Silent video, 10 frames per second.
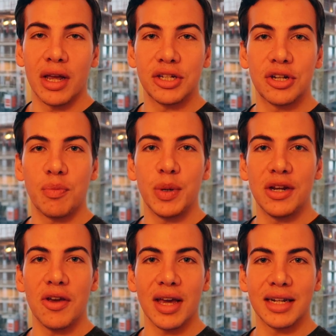I should be
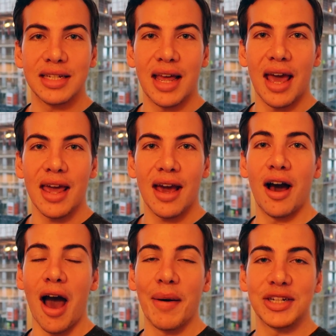doing it today.
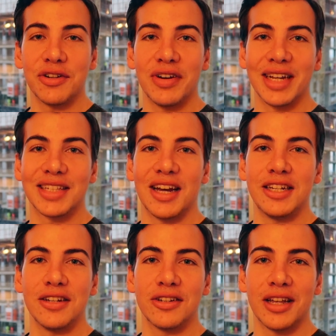I'm actually really
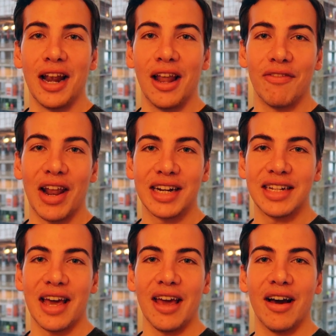excited because I love leg
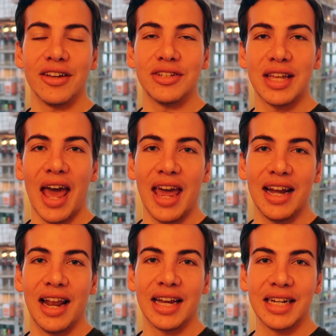day. I used to hate leg